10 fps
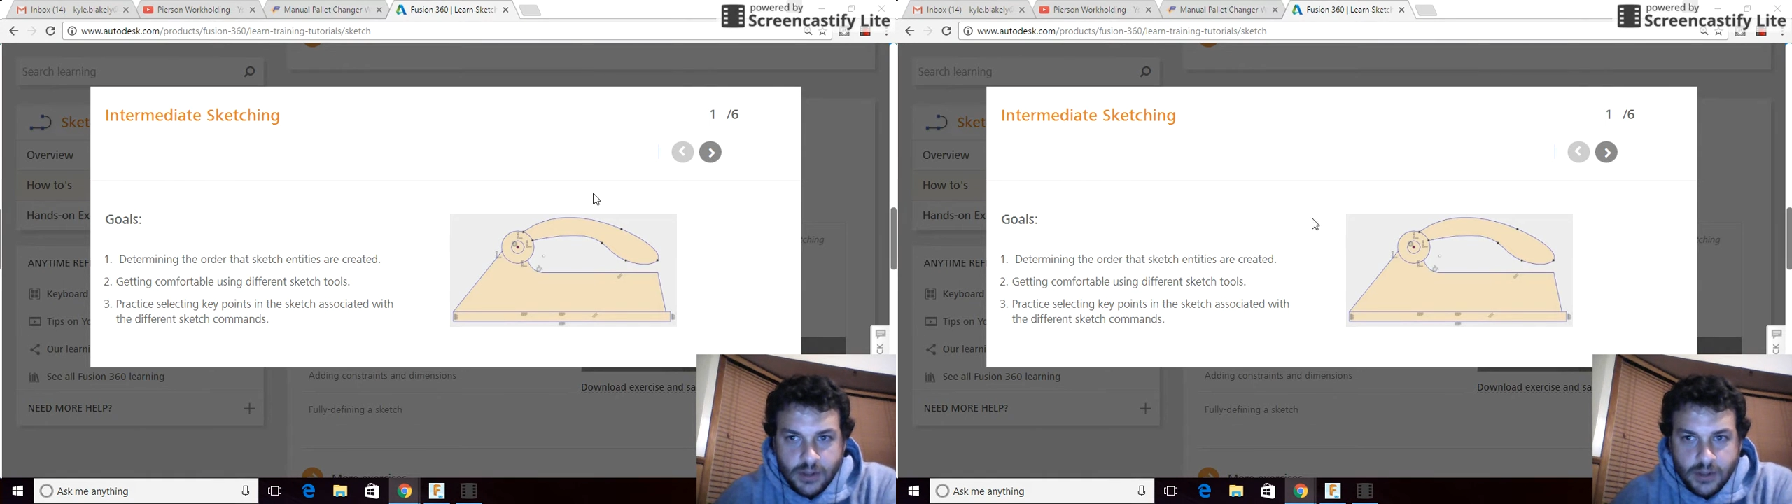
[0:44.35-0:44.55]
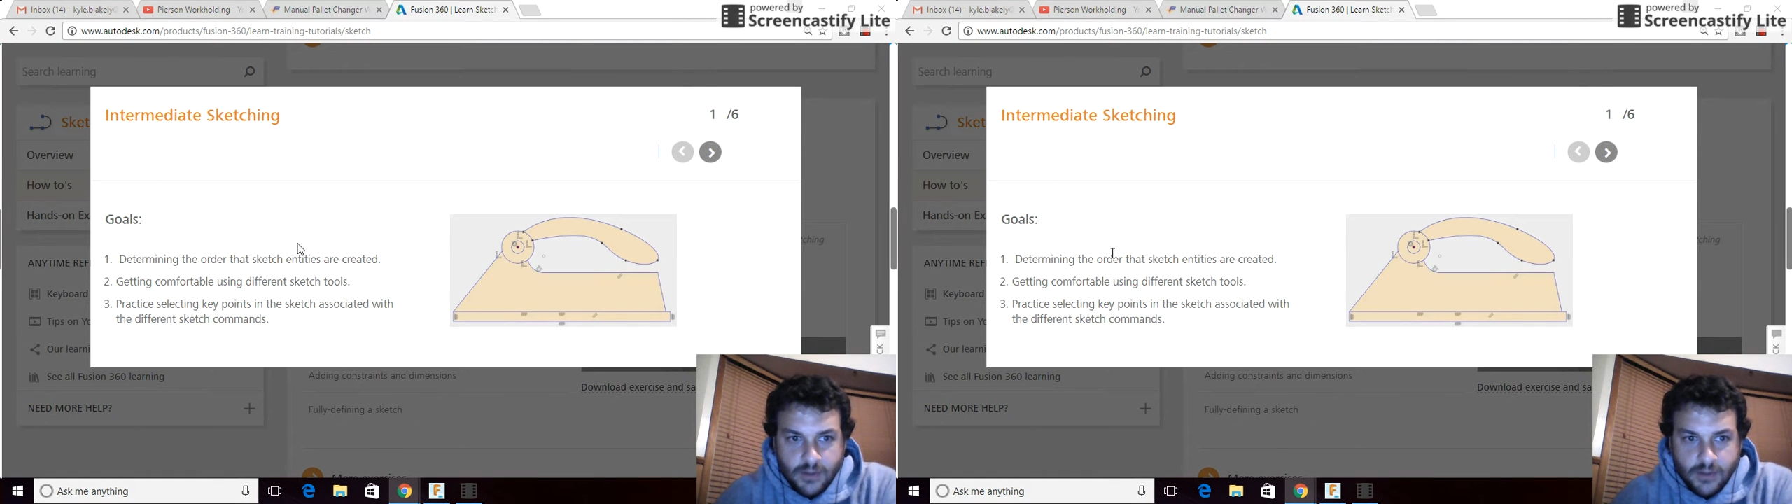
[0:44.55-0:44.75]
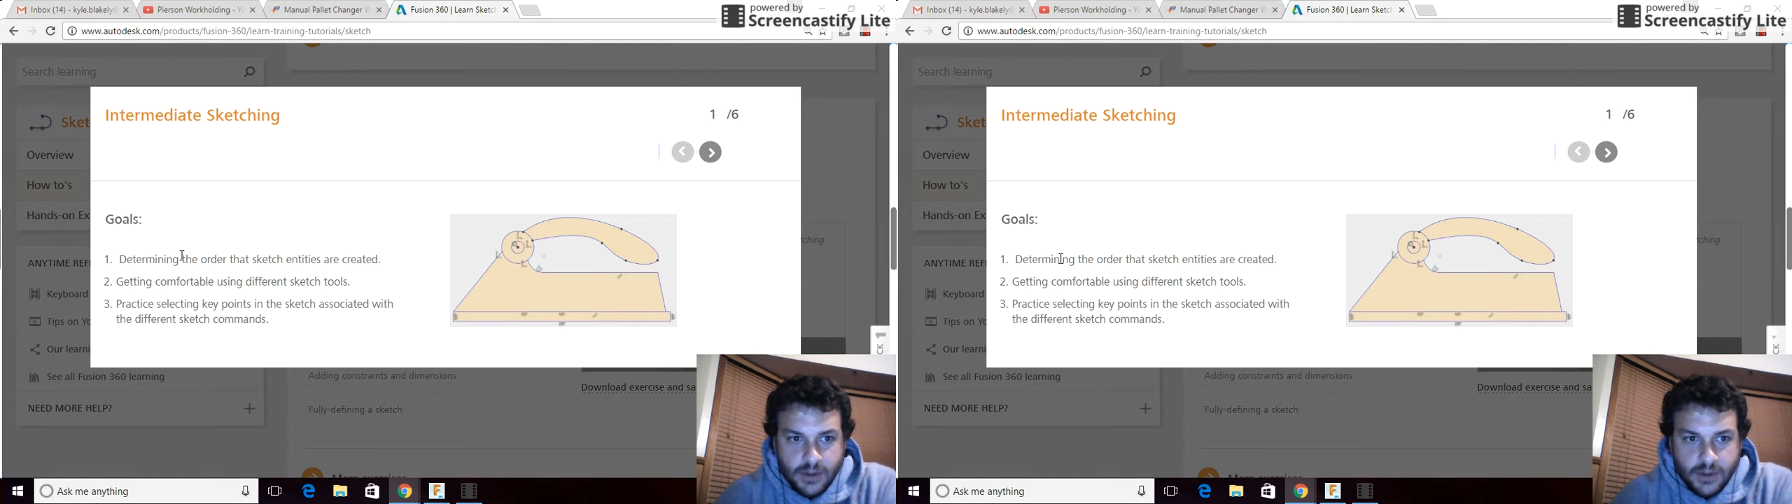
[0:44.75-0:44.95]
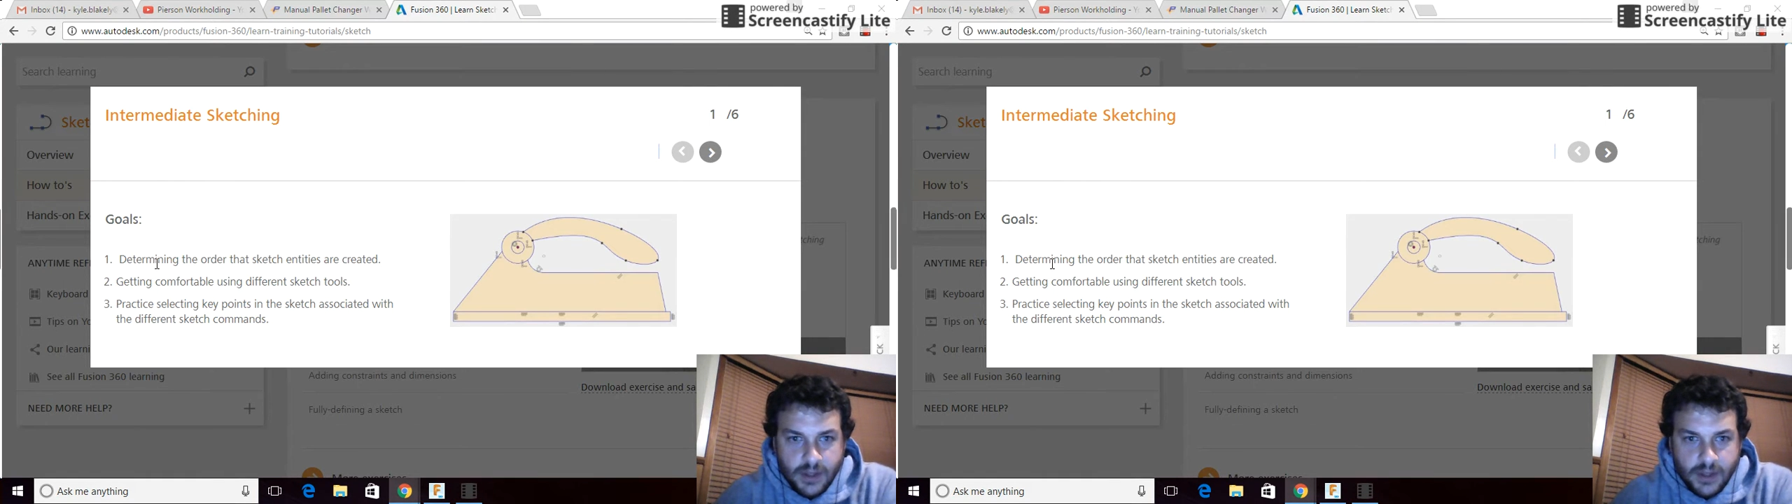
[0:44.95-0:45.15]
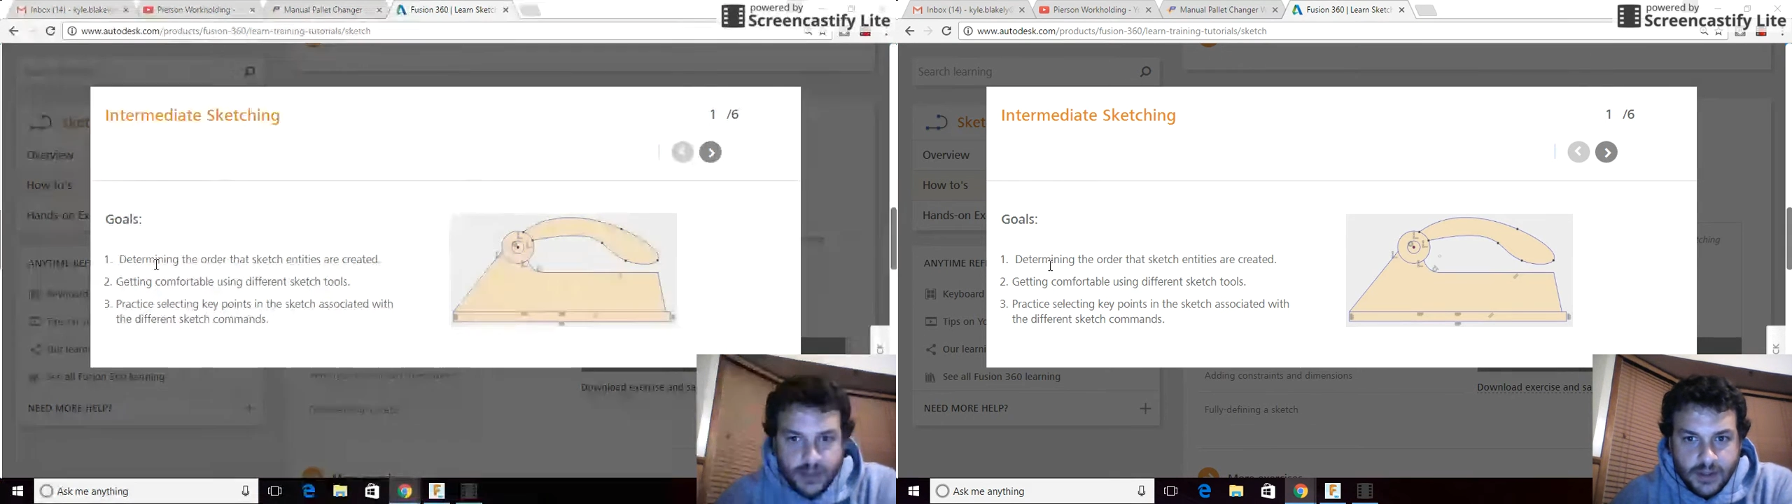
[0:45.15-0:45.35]
the first thing it
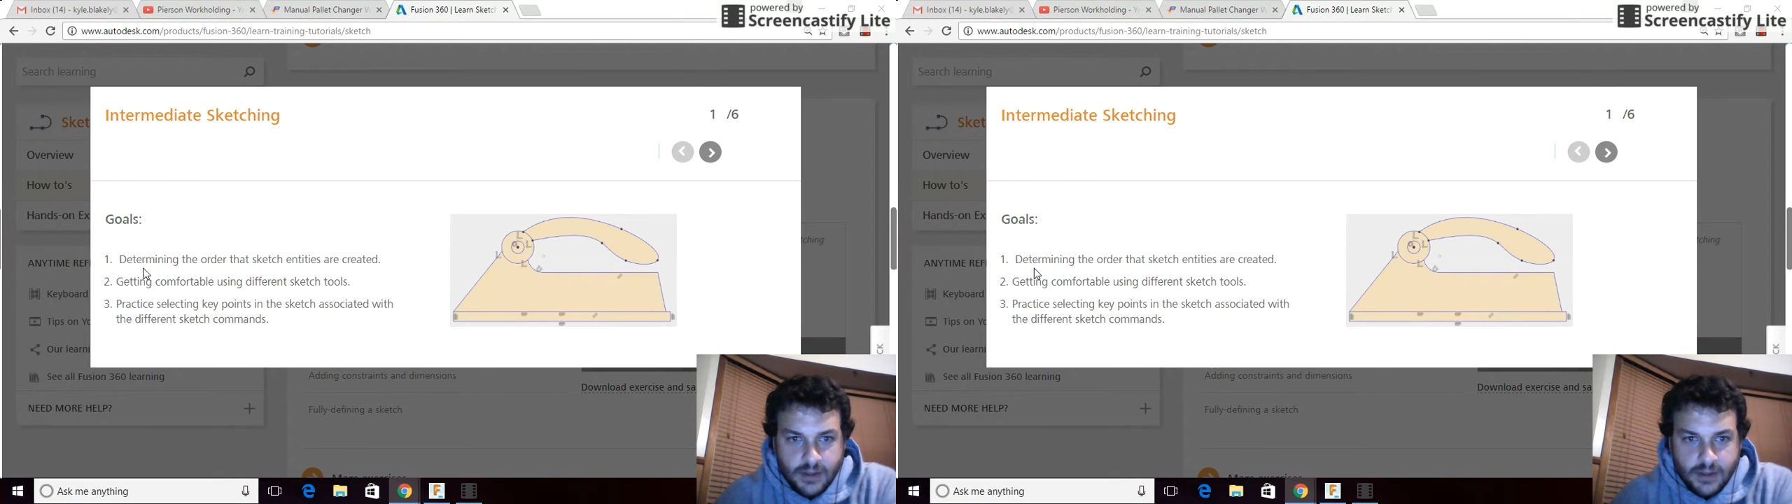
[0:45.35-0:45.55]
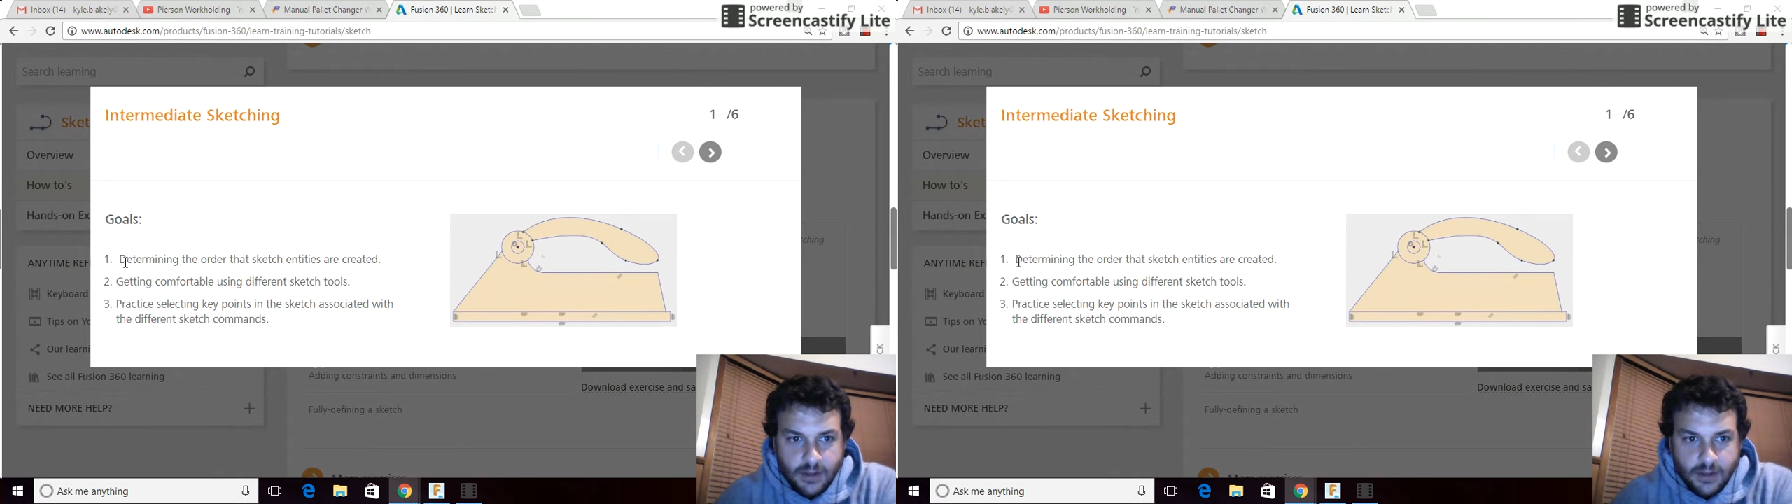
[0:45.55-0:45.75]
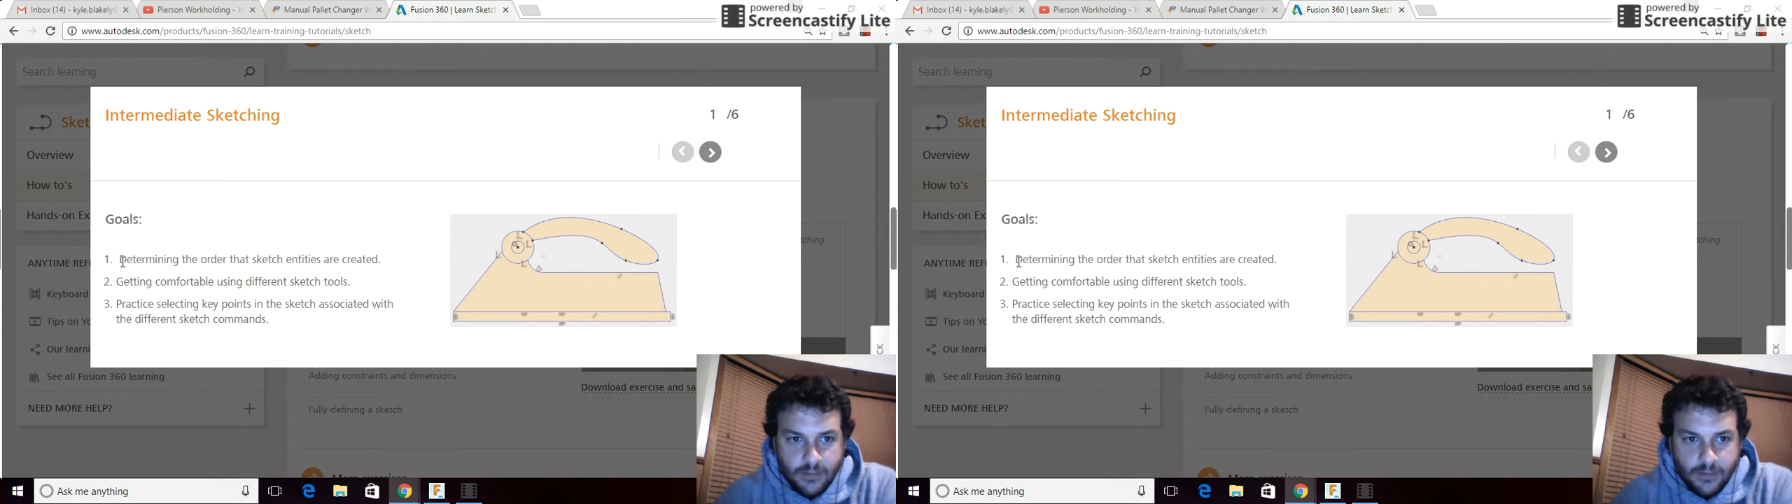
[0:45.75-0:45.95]
says to do